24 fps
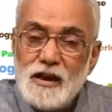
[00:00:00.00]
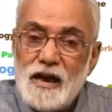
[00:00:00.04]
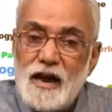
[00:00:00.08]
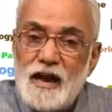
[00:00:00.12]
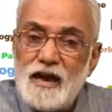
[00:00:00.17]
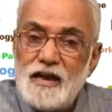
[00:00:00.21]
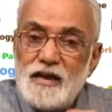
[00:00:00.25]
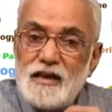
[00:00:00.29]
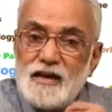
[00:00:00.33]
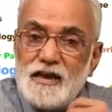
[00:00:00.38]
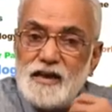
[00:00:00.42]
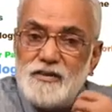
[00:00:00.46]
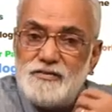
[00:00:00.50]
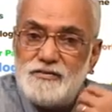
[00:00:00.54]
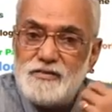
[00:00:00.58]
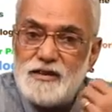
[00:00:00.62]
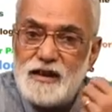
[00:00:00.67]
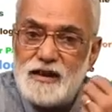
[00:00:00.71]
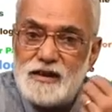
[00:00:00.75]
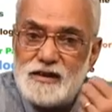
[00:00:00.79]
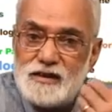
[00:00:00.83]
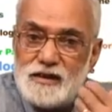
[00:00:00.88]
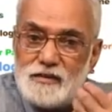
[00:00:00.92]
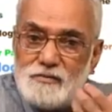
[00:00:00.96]
And if
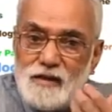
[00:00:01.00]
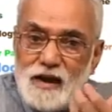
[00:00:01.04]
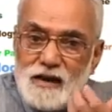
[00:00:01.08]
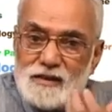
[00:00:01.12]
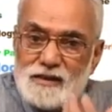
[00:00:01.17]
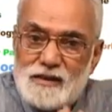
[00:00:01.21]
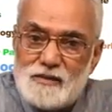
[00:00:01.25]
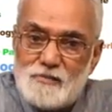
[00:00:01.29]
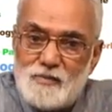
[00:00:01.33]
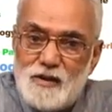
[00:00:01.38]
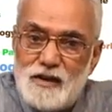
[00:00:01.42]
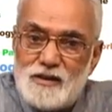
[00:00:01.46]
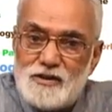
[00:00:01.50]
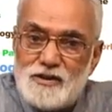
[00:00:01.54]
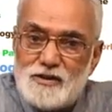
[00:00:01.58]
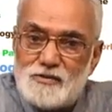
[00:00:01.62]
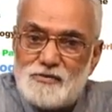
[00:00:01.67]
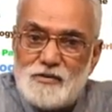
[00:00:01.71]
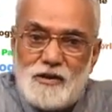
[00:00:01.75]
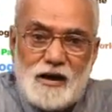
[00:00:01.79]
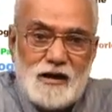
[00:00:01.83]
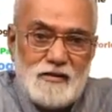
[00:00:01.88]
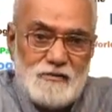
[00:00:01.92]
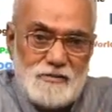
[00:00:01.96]
there is an assemblage
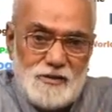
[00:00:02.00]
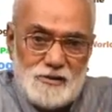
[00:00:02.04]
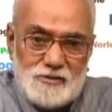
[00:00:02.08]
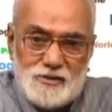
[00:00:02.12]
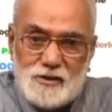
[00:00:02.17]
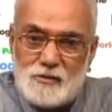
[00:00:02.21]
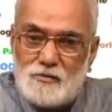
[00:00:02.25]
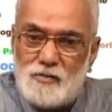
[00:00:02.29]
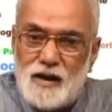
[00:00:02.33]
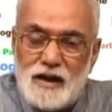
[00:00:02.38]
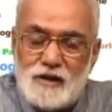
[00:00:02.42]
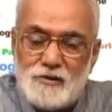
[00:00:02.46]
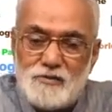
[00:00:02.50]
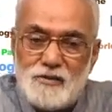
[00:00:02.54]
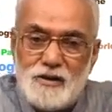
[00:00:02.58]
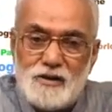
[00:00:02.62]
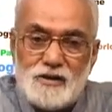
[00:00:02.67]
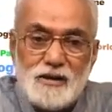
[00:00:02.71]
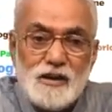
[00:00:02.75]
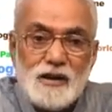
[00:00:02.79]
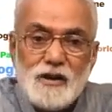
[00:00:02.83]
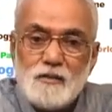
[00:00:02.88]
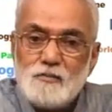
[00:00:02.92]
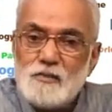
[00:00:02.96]
of hundreds of
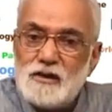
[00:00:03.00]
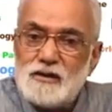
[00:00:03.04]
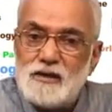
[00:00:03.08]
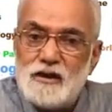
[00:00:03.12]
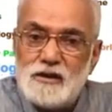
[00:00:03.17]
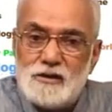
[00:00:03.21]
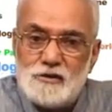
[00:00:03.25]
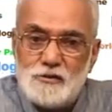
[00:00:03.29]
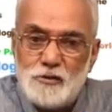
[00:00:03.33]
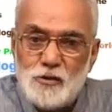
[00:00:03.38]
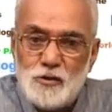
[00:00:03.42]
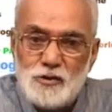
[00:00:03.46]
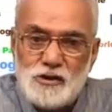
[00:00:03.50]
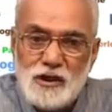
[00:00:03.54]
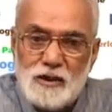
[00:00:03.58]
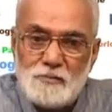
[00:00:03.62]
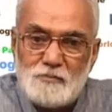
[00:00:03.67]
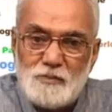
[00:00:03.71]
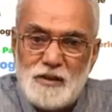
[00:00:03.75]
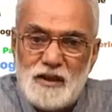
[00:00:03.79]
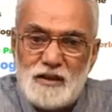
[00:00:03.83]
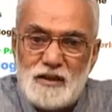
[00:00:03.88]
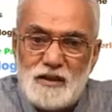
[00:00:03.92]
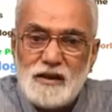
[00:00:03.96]
microliths, but there is no
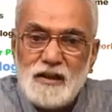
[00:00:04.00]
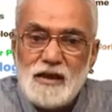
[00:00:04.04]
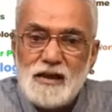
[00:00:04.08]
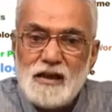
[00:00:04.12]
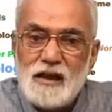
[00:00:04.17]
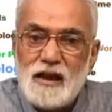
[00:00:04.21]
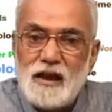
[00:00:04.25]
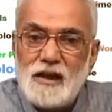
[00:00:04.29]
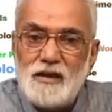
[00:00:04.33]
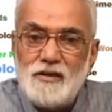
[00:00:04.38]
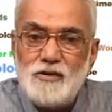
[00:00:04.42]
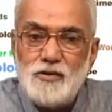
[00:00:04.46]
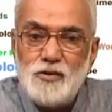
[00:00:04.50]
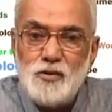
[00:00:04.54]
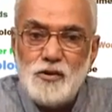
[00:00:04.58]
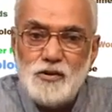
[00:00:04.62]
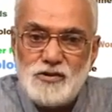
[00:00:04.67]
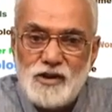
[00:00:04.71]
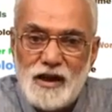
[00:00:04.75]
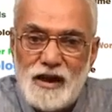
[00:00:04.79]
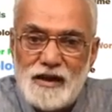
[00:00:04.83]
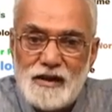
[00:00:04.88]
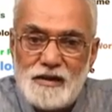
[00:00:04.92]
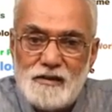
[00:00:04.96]
trapeze and no
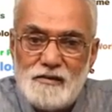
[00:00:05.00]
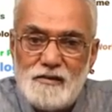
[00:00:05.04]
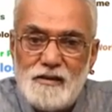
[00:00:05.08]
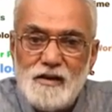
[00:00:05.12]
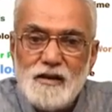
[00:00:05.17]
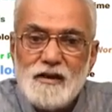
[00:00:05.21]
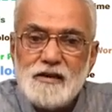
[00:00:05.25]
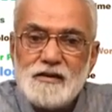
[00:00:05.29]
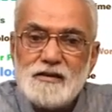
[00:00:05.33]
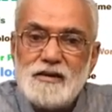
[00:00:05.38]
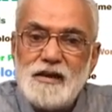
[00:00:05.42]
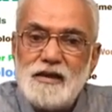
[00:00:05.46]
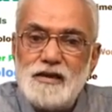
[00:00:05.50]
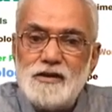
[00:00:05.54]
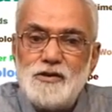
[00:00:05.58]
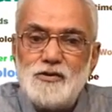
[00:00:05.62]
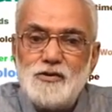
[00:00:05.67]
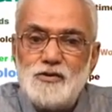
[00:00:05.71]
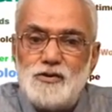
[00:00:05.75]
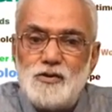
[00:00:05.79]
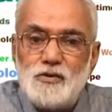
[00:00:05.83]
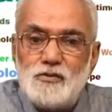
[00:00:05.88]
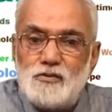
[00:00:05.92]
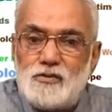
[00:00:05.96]
triangle, then
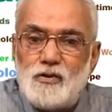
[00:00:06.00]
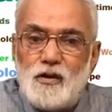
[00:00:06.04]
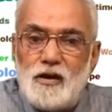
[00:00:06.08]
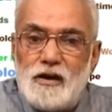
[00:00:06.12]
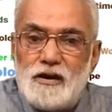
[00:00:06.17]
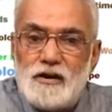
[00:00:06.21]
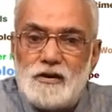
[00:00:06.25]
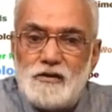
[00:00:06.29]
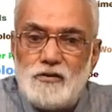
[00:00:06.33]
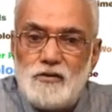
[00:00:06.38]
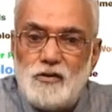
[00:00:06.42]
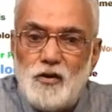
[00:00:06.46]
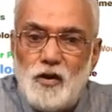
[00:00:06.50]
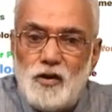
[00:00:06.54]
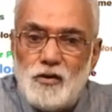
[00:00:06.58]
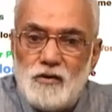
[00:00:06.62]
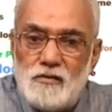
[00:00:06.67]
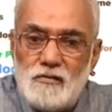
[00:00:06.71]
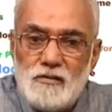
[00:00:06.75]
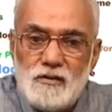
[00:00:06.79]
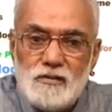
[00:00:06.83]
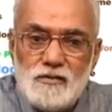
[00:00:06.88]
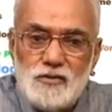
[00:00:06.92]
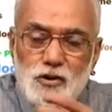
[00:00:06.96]
you do call it
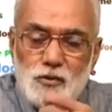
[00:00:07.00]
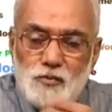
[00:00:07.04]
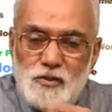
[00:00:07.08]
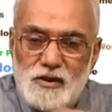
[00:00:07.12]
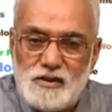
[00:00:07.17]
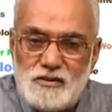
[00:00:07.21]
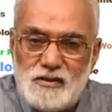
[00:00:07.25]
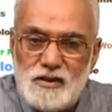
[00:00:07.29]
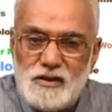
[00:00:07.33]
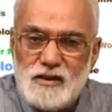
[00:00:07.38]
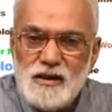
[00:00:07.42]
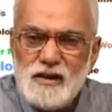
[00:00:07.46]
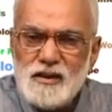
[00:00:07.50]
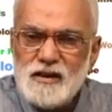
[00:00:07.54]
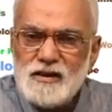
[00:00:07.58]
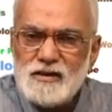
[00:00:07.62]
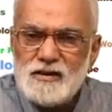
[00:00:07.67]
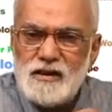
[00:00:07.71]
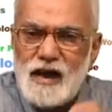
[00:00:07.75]
non-geometric.